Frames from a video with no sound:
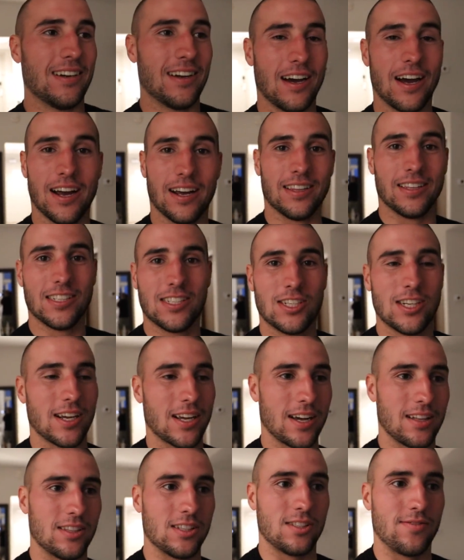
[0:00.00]
All right, let's
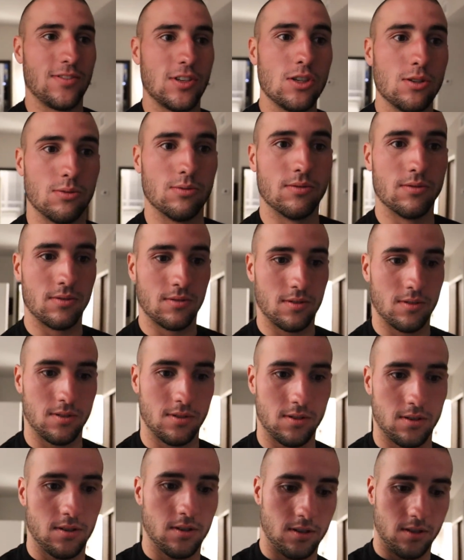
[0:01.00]
check out this view.
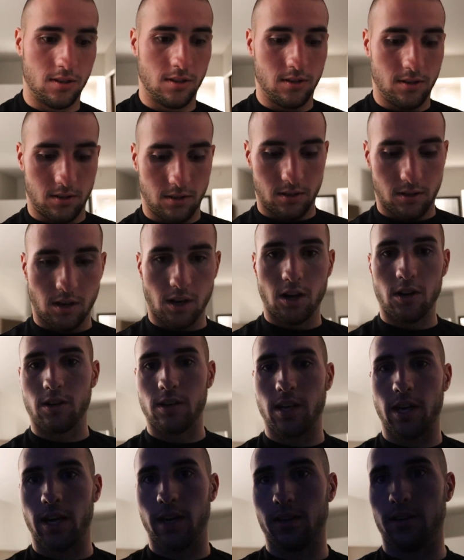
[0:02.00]
Oh,
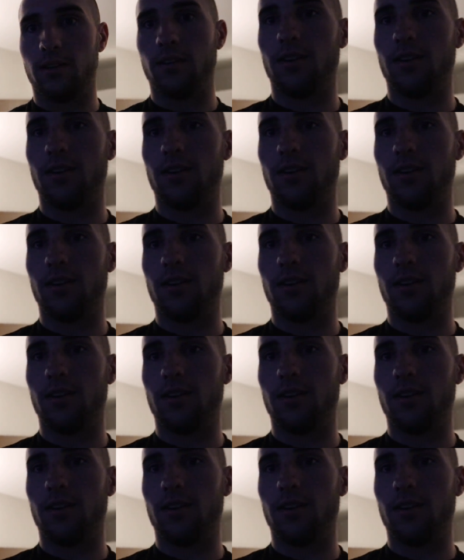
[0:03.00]
yeah.